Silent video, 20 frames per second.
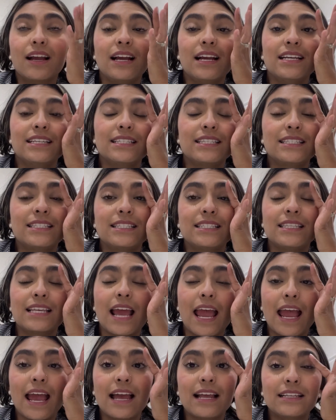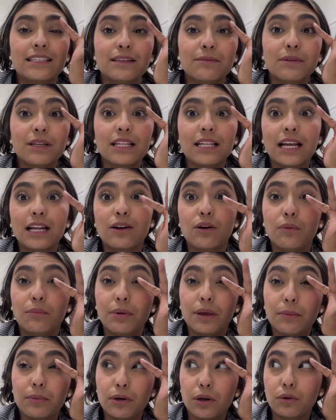is, and something that don't,
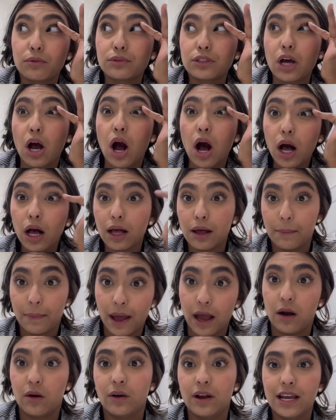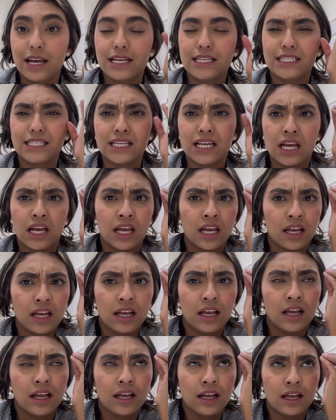people don't talk about is
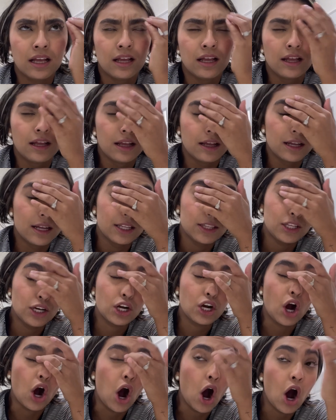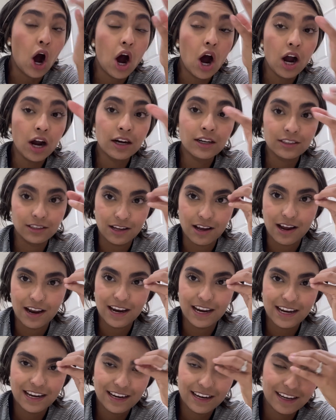the car
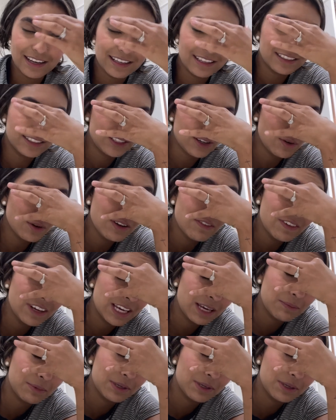line. Don't even get